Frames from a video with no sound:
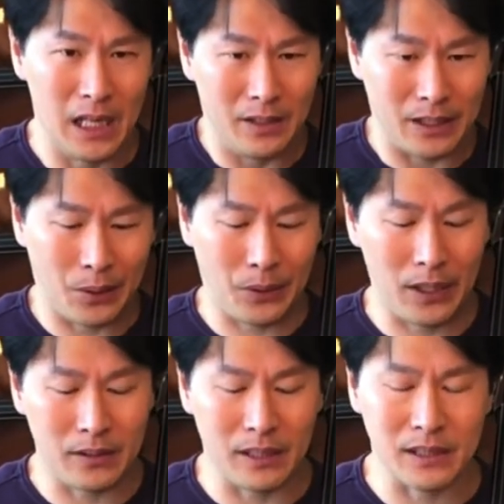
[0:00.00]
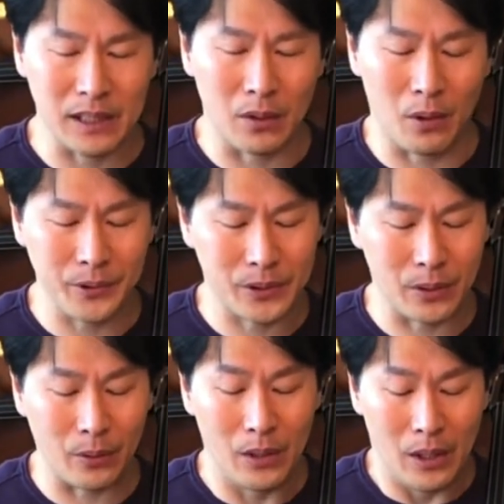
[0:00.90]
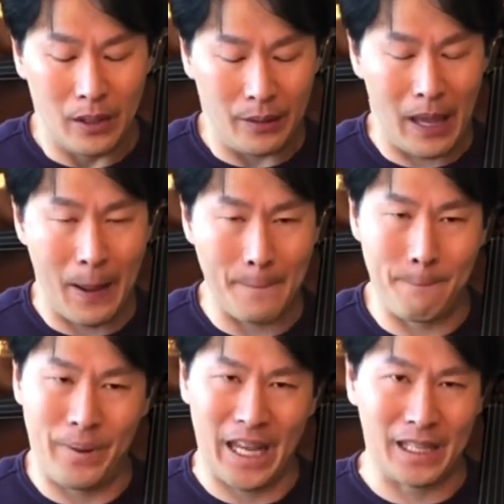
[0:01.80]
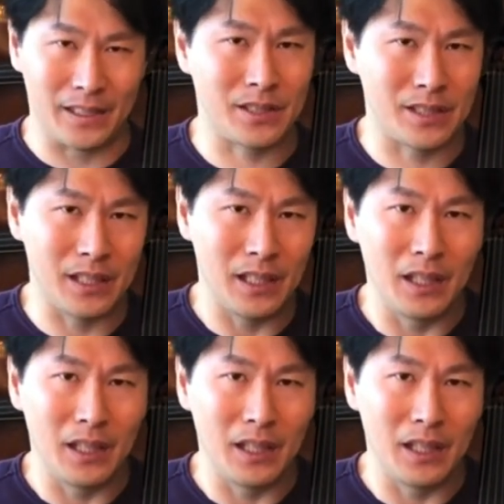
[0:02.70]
that thickness, and also that bass